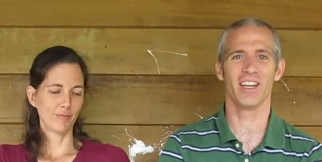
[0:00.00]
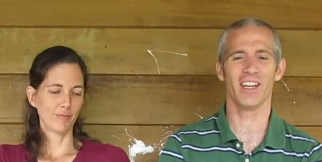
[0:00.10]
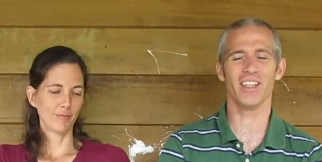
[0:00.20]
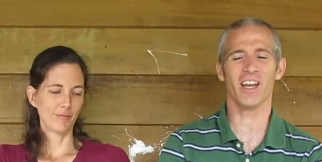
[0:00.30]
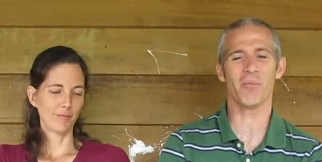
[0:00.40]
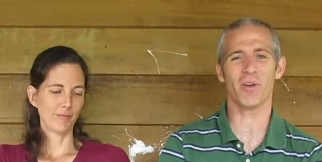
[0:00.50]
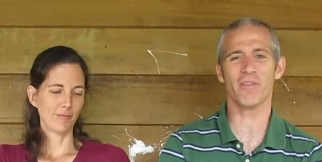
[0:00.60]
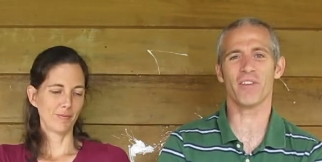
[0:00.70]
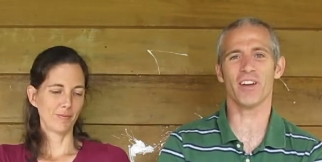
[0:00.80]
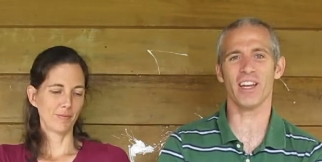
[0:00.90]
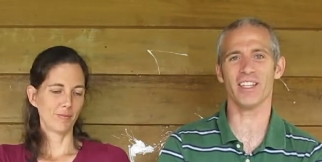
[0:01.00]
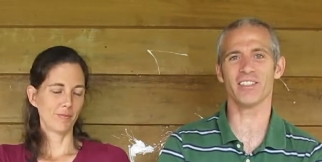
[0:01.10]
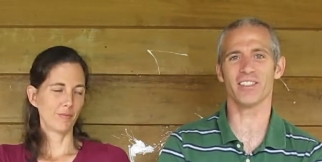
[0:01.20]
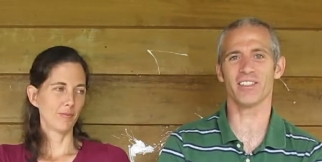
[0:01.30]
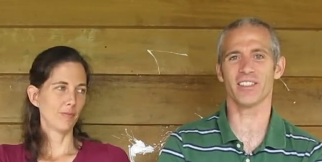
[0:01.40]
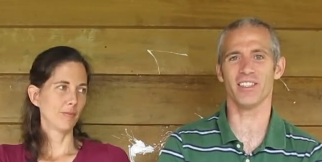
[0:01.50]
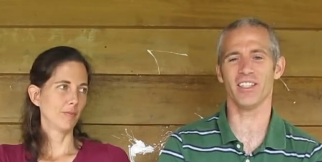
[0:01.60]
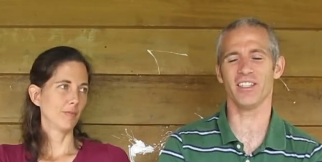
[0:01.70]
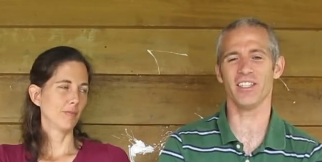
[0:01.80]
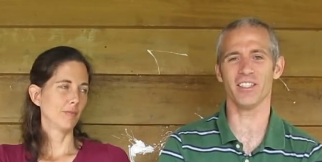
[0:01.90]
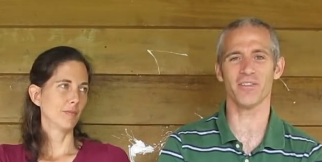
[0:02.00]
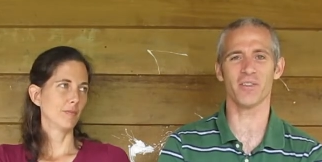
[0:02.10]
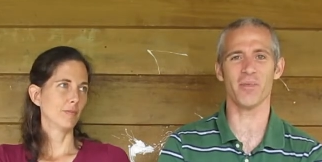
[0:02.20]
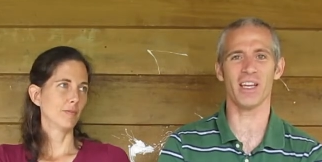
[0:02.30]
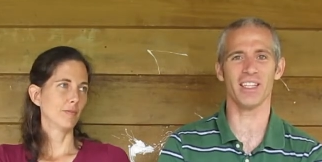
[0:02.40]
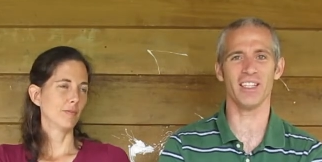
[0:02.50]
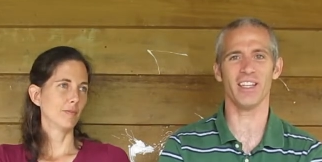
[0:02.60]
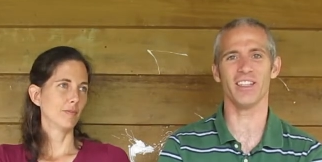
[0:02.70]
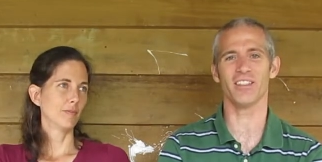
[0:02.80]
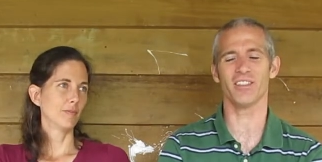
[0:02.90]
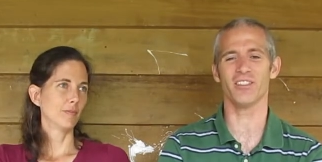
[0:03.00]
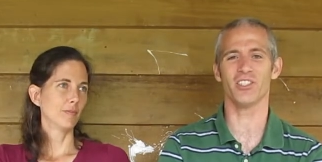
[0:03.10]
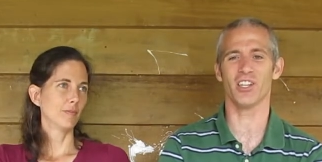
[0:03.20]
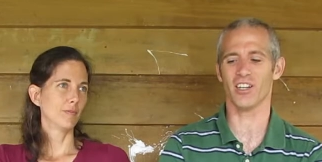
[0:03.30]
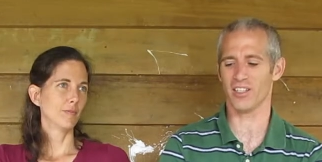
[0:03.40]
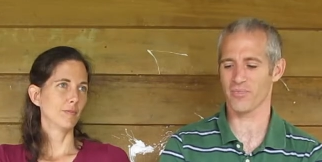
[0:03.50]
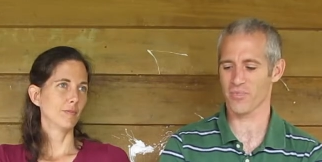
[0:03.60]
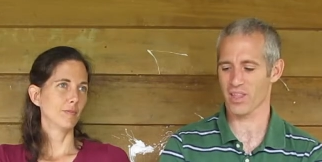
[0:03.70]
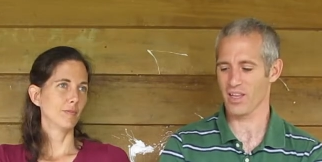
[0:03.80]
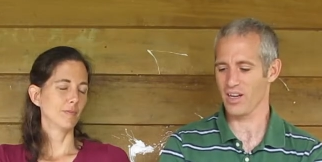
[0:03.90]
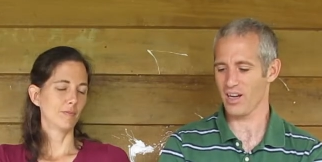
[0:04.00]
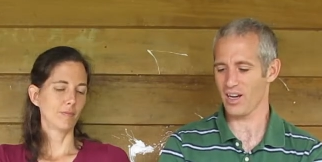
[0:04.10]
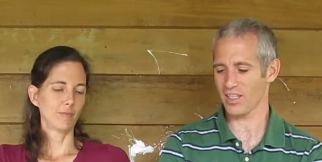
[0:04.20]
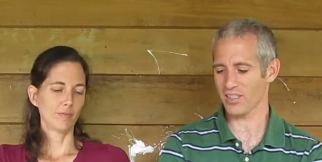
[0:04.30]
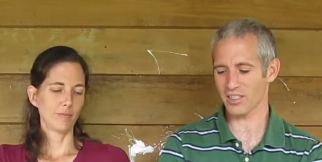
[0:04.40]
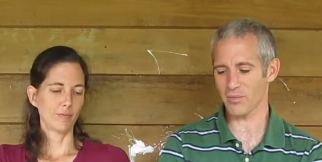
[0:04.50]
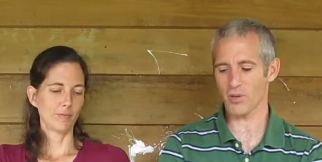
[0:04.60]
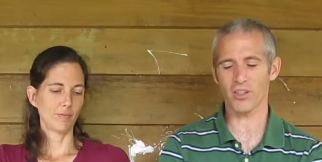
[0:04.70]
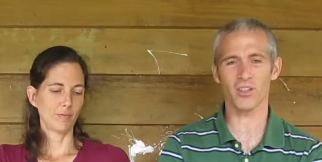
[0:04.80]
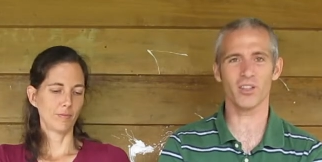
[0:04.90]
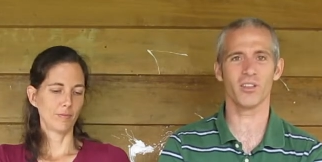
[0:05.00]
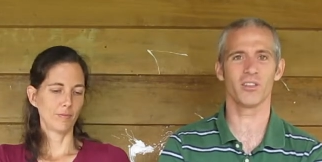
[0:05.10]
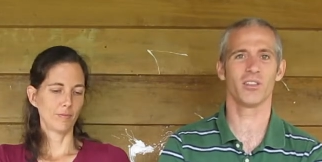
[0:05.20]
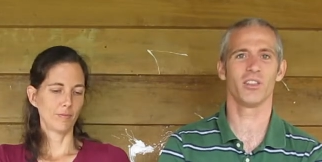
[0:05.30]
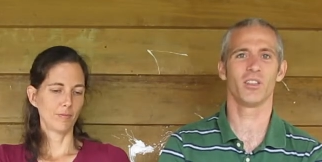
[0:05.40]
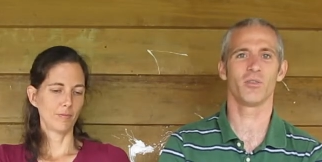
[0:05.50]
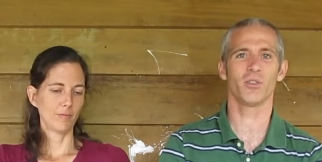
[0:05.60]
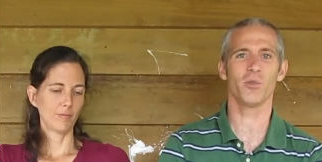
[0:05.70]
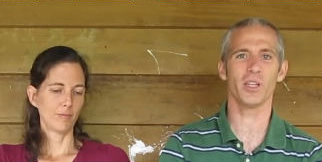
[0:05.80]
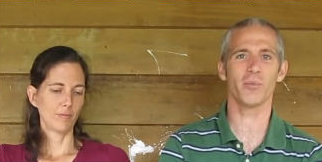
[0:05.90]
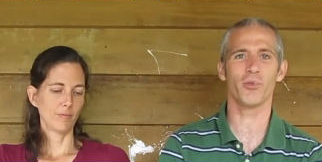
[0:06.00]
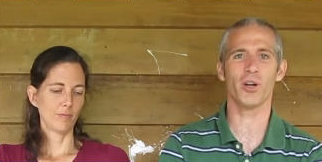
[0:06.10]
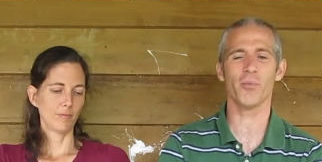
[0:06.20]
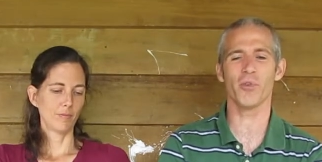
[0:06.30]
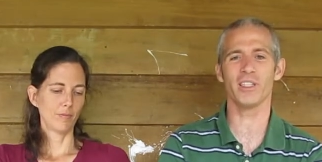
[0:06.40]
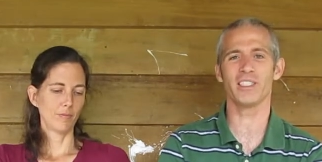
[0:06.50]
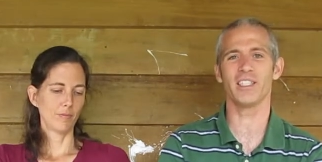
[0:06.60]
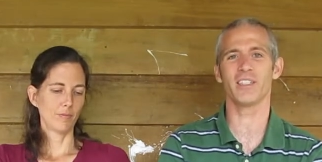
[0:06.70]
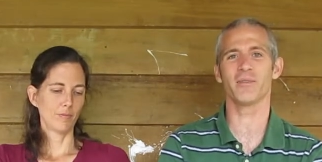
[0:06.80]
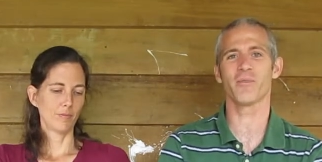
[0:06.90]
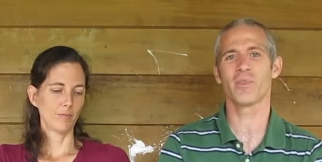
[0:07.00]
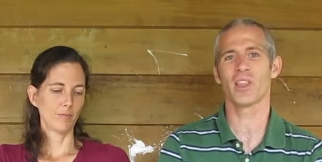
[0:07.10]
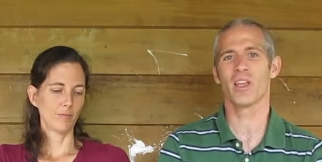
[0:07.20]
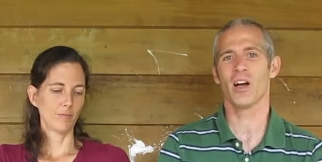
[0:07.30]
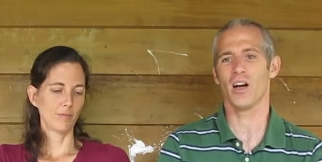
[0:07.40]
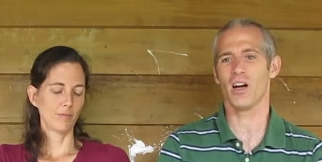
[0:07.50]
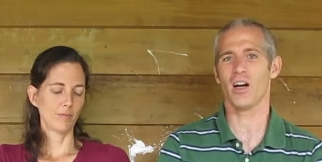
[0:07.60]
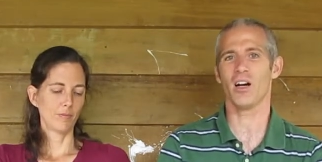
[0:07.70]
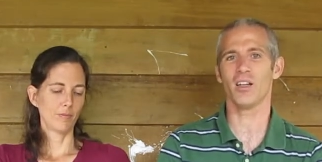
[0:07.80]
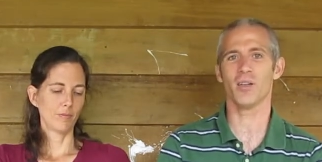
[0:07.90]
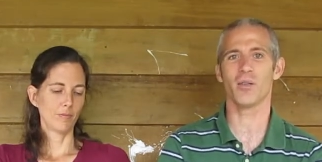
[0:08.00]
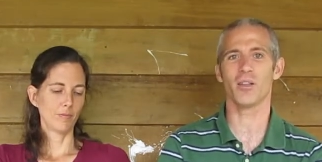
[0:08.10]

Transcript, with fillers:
Speaker 1: and yeah, pray for answers and, and healing for Maggie and her jaw. Uh, just a couple other real quick prayer points here. Uh,